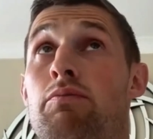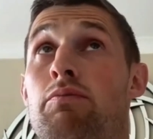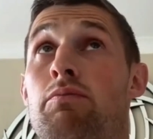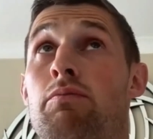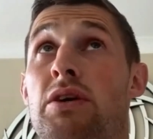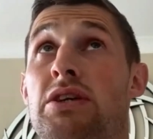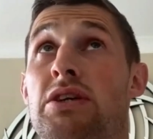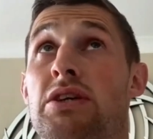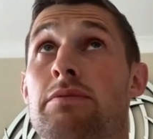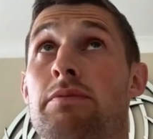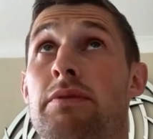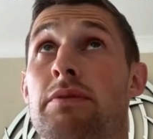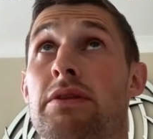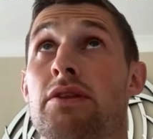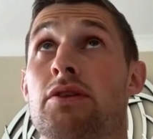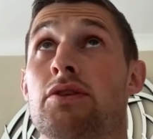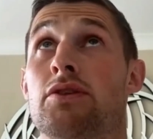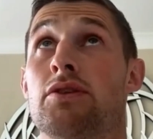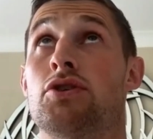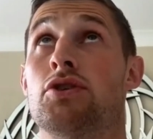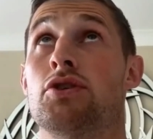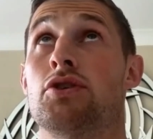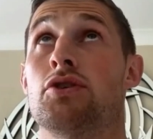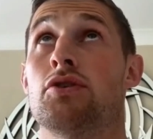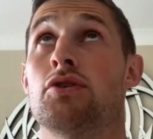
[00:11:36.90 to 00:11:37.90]
must have been the
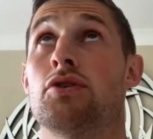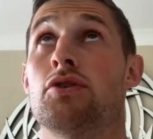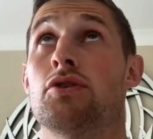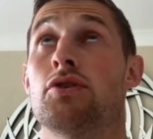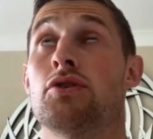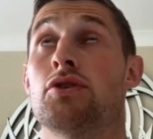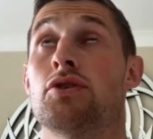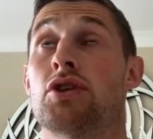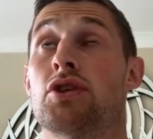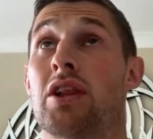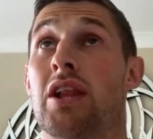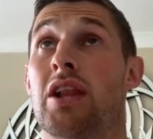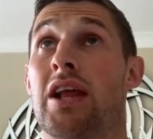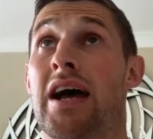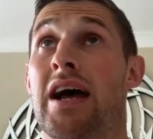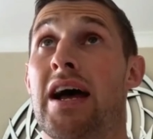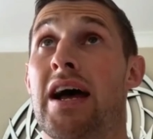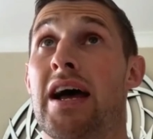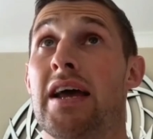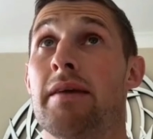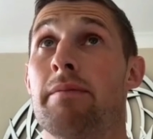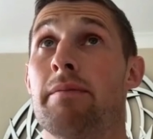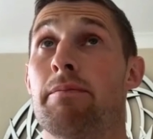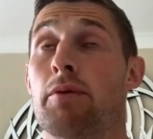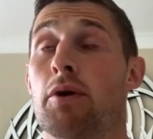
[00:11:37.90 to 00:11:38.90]
June,
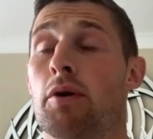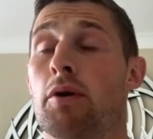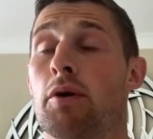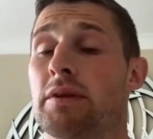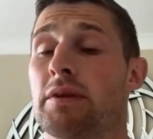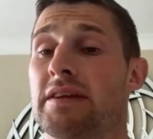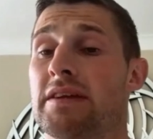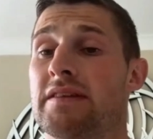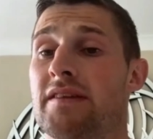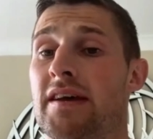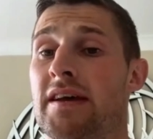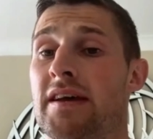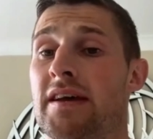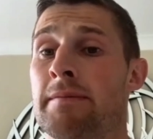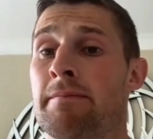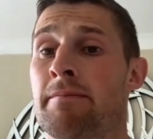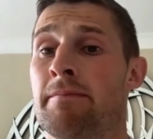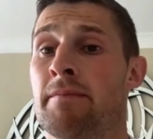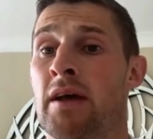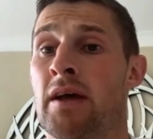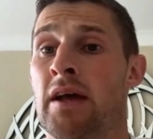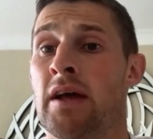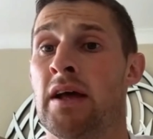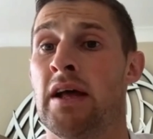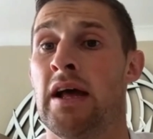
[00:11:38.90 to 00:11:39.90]
July probably time,
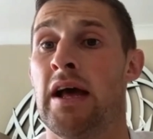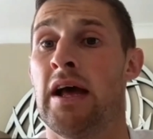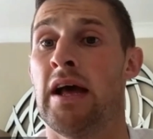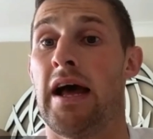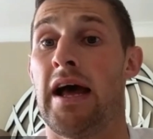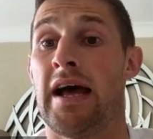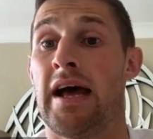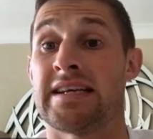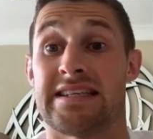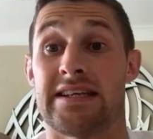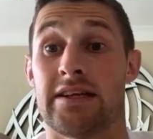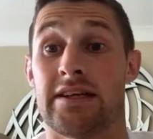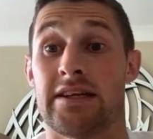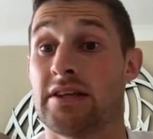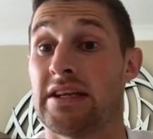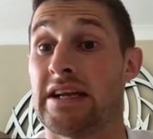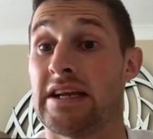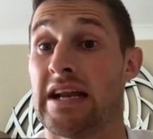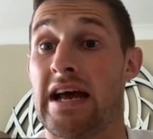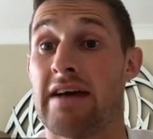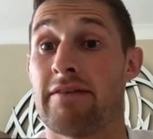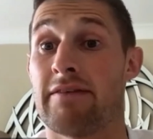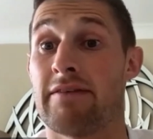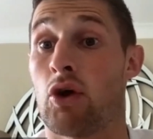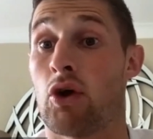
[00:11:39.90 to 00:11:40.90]
I still
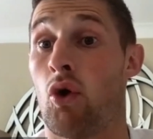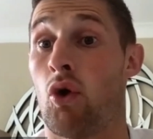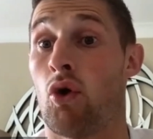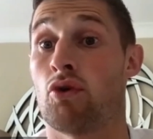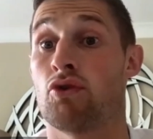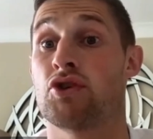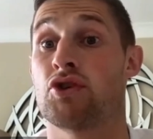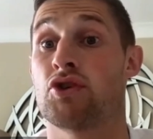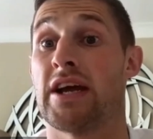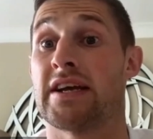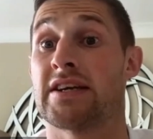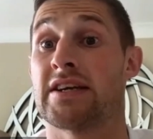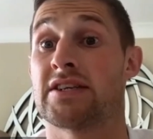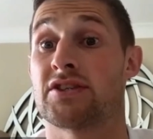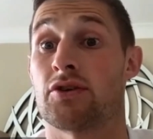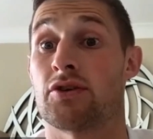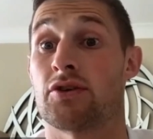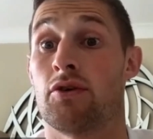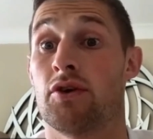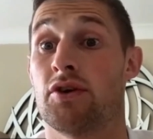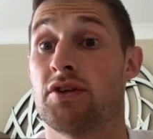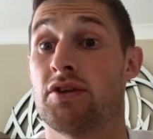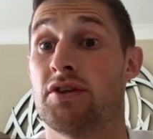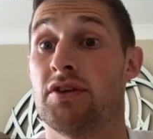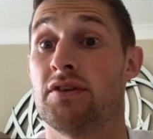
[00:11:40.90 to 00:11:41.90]
didn't have a contract
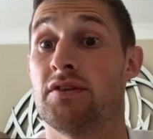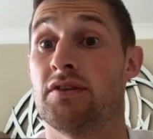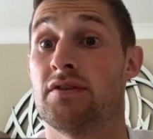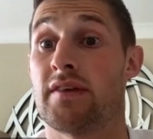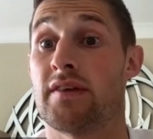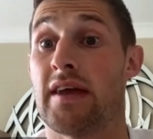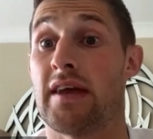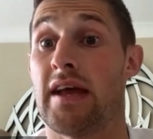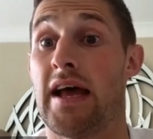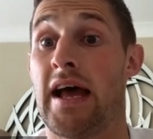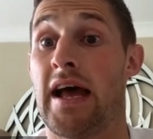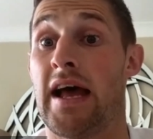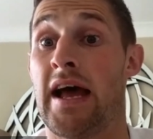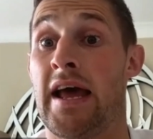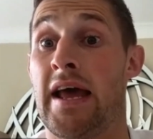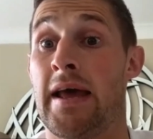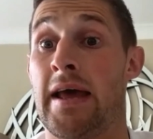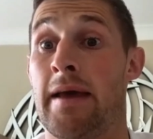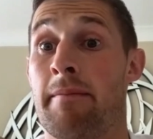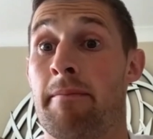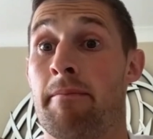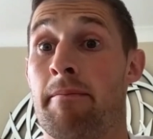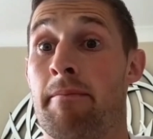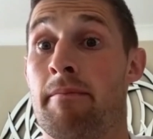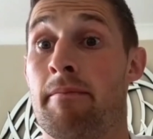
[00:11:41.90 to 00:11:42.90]
sorted
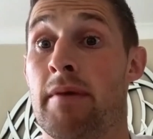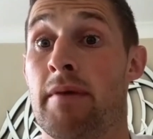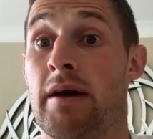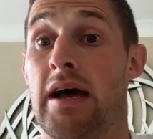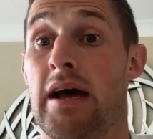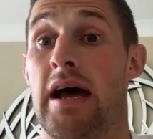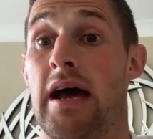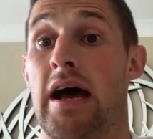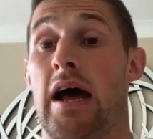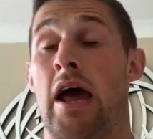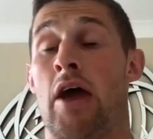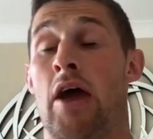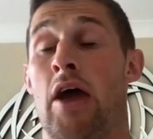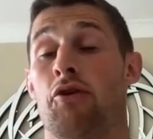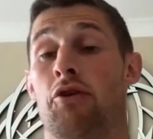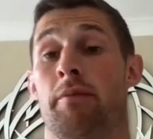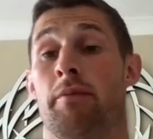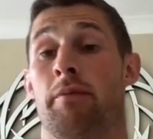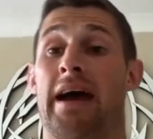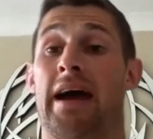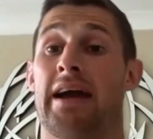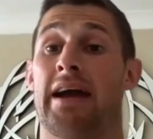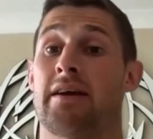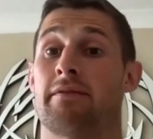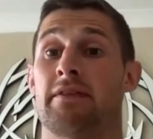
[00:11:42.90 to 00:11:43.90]
out the
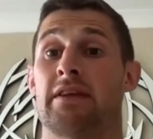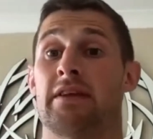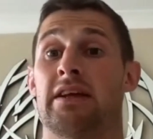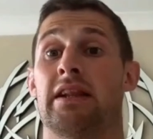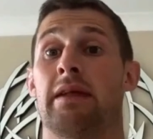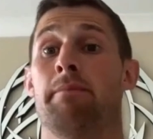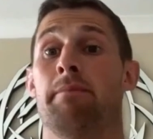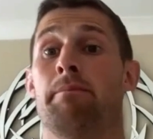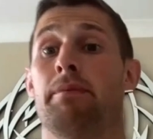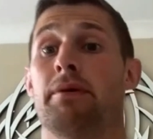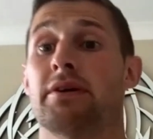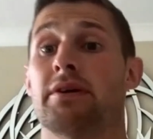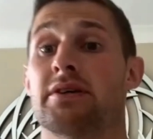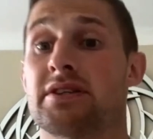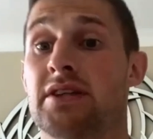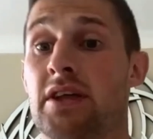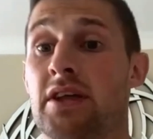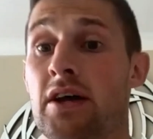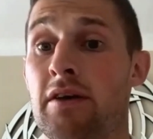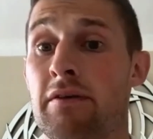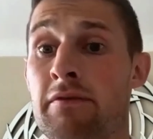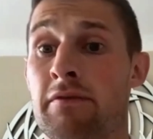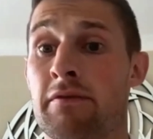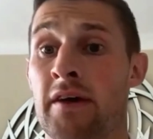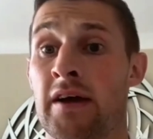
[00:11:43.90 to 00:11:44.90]
back of the Olympic
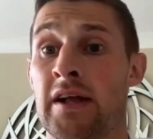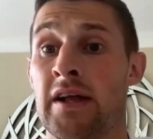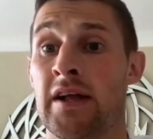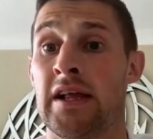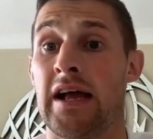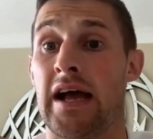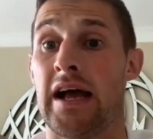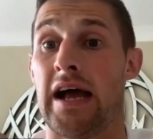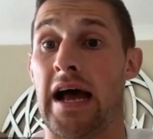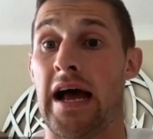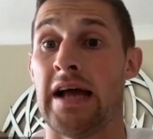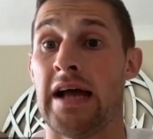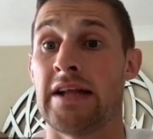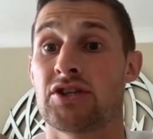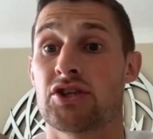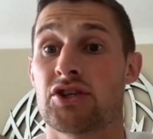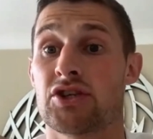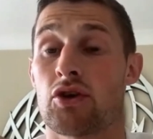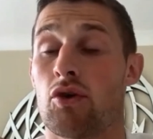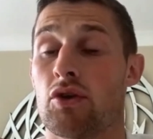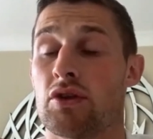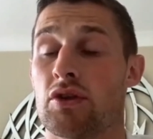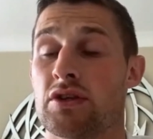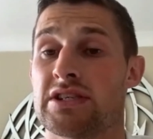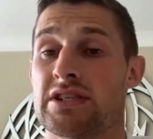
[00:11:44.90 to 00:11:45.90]
stuff. And
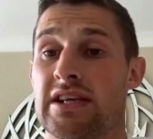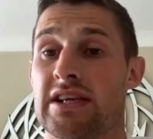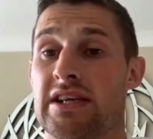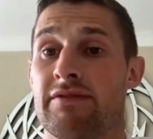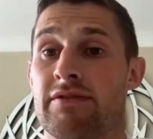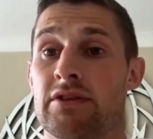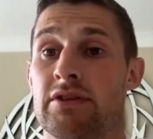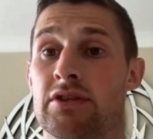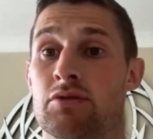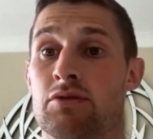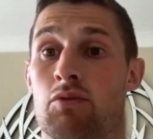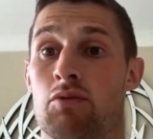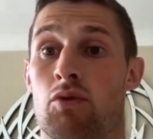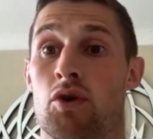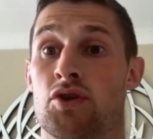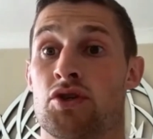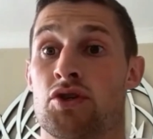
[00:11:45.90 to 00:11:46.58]
Scotland sevens